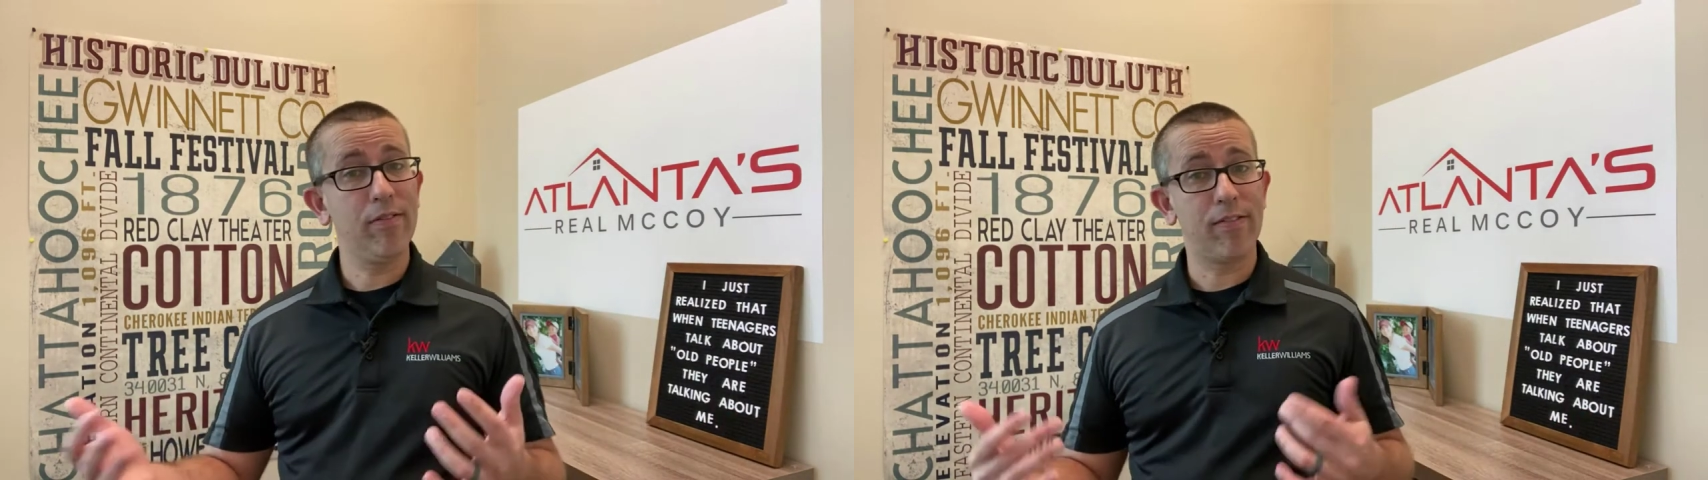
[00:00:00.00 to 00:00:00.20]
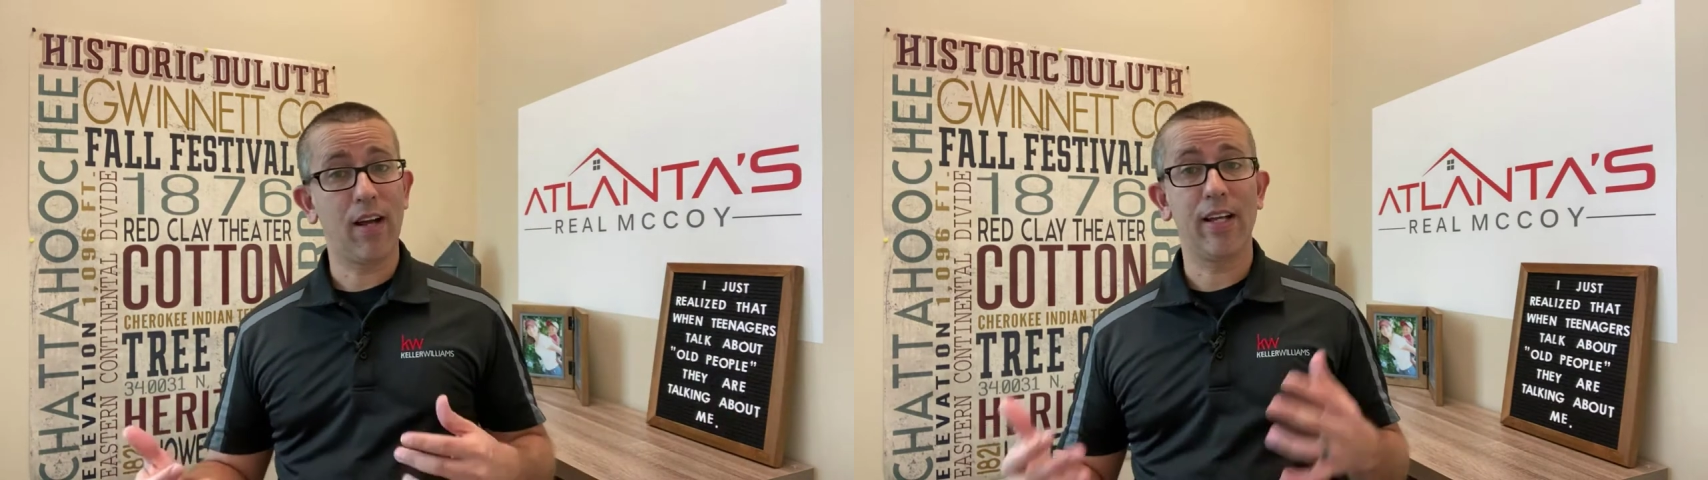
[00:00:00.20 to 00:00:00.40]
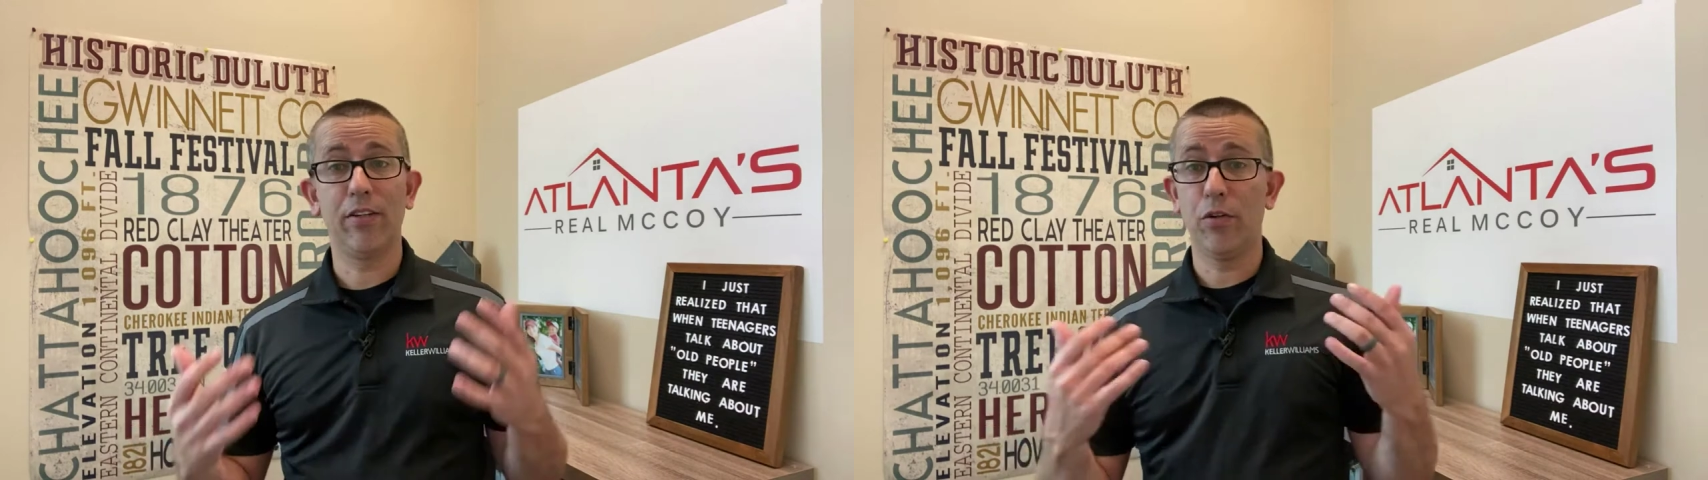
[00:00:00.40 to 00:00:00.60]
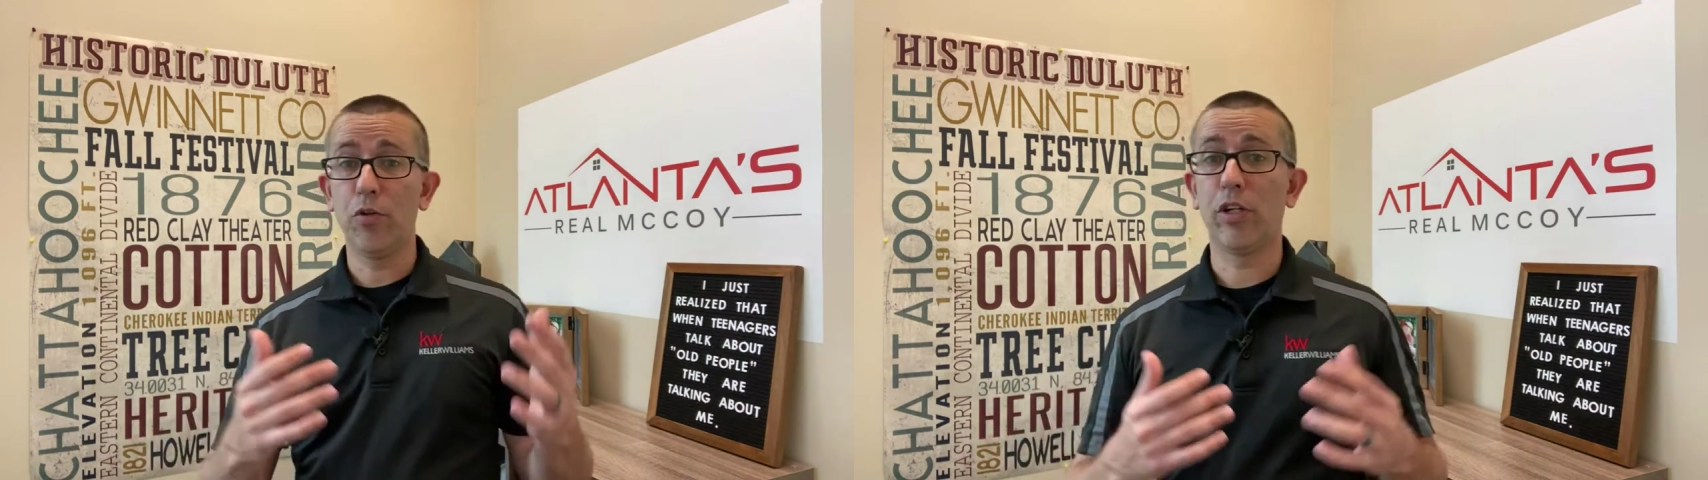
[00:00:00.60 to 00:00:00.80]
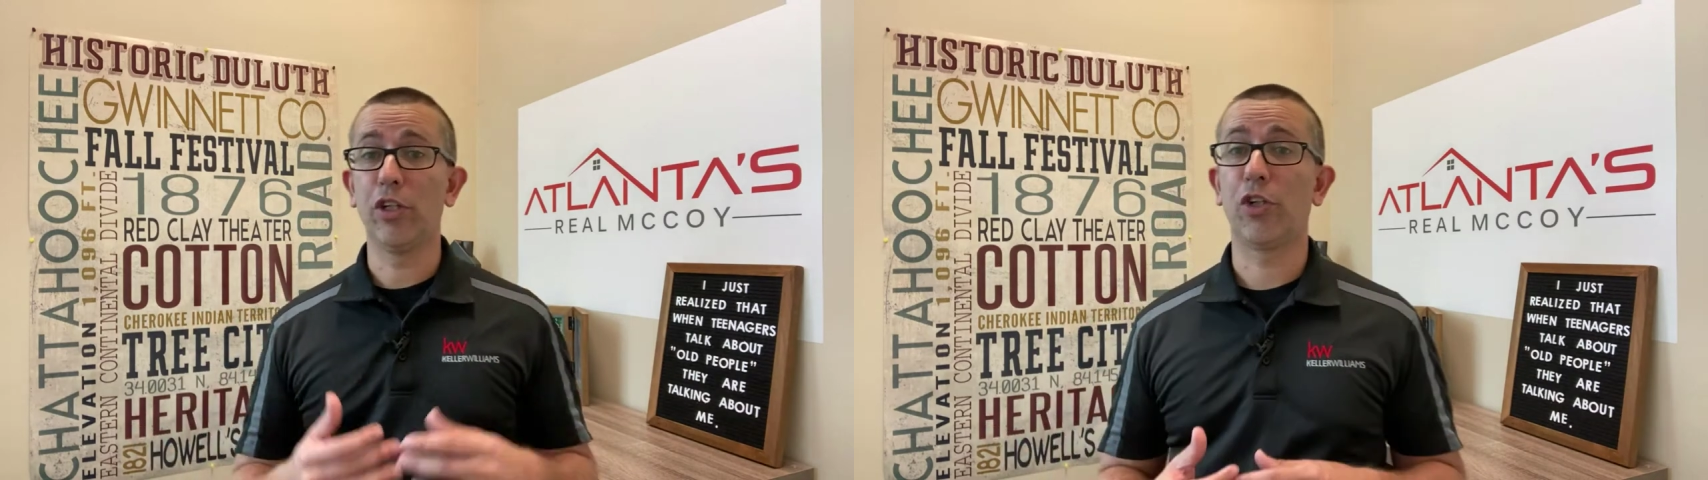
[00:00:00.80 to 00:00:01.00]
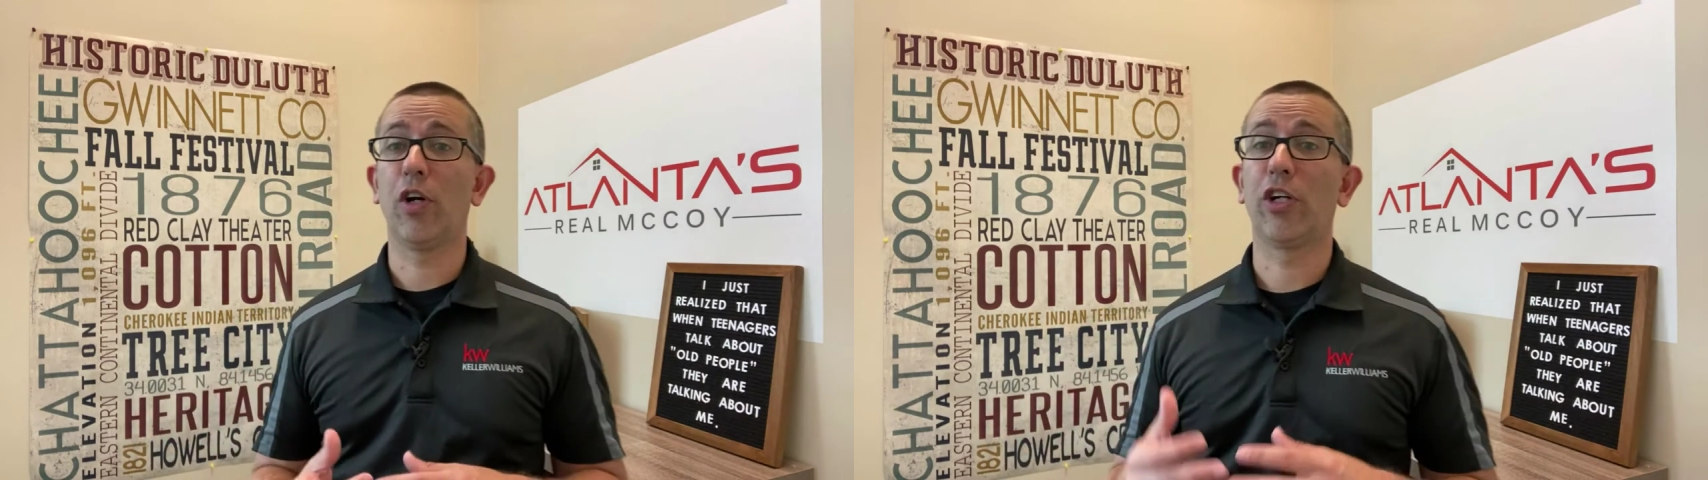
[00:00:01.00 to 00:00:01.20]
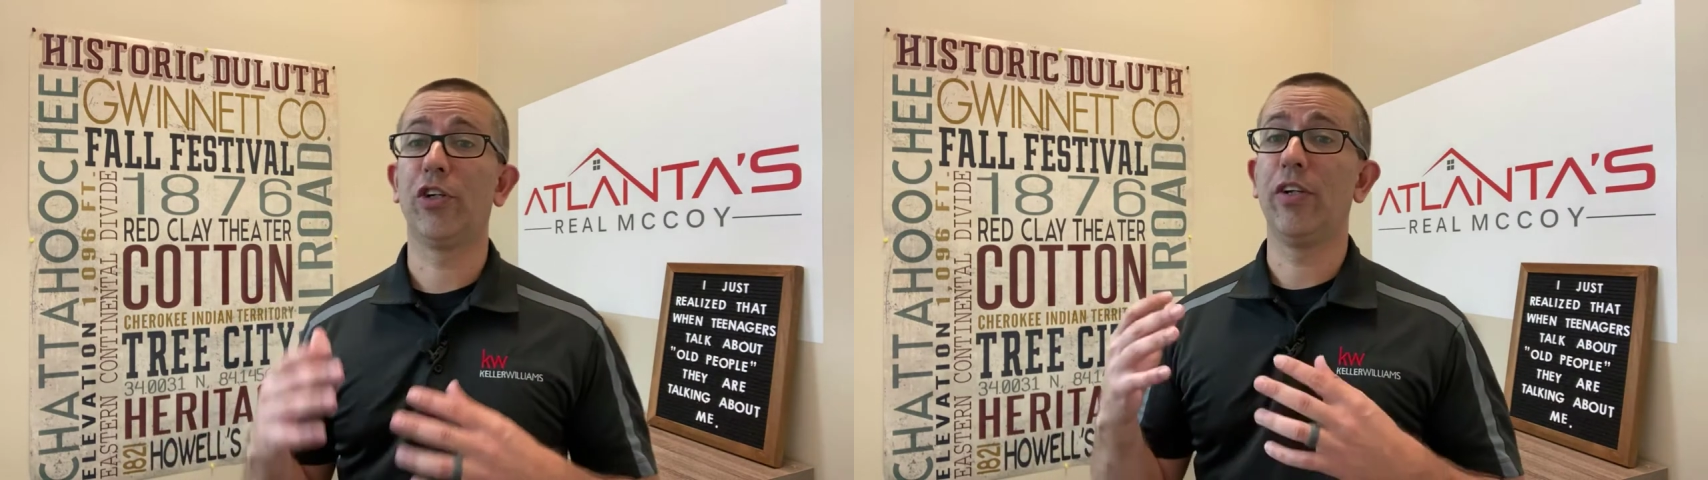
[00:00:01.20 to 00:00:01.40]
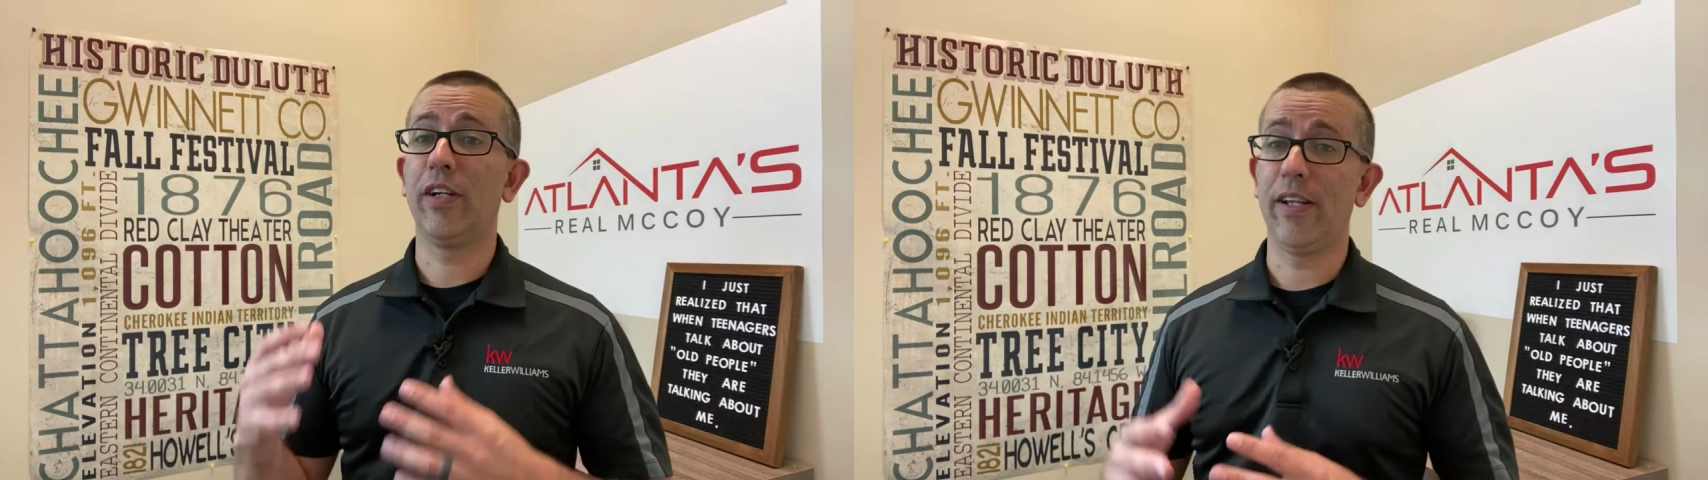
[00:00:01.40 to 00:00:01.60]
find new construction